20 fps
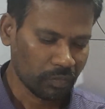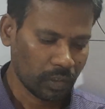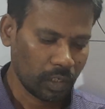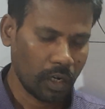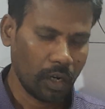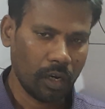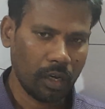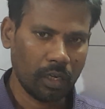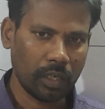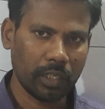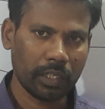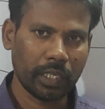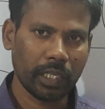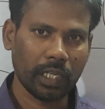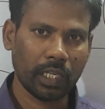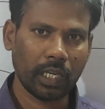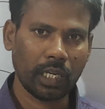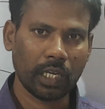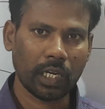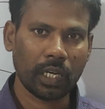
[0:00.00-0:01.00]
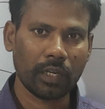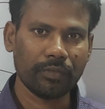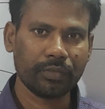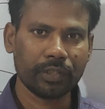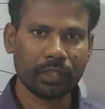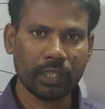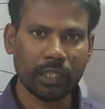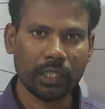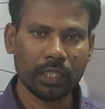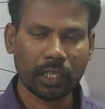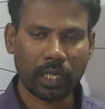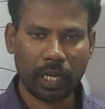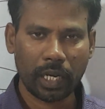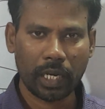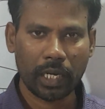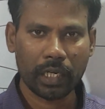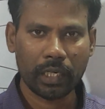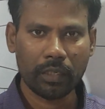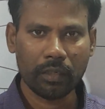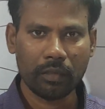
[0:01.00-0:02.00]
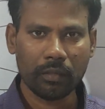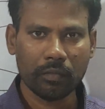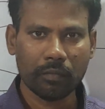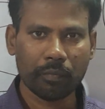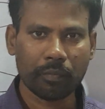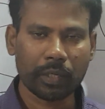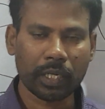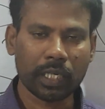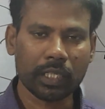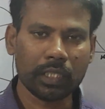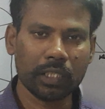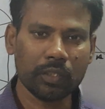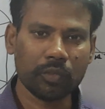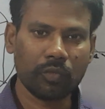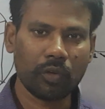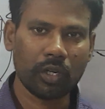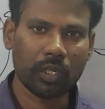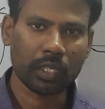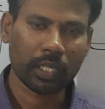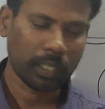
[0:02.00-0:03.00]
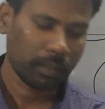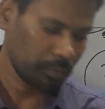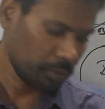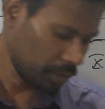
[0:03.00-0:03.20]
or take a graph sheet and practice what I am